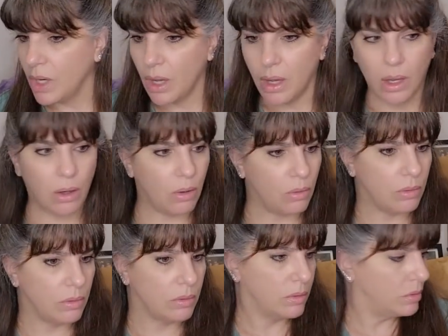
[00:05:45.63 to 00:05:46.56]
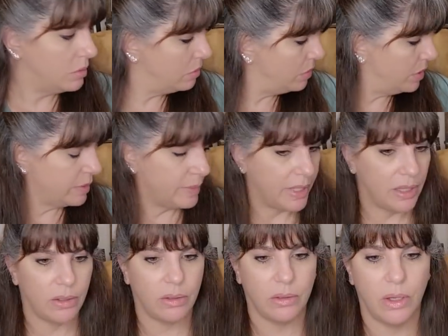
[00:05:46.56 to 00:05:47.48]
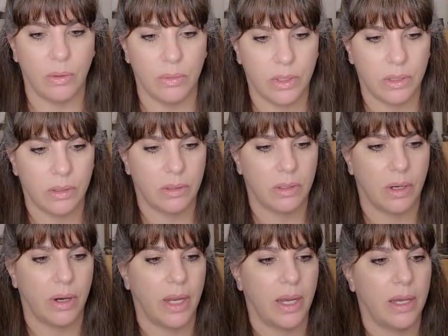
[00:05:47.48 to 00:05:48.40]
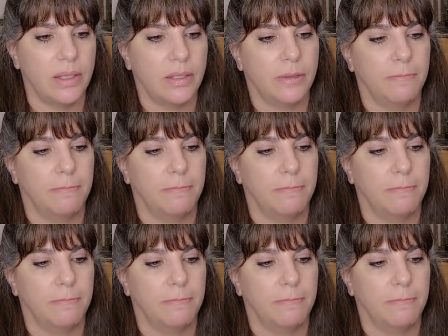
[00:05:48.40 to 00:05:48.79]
Oh, where's my little notes? Sorry, guys.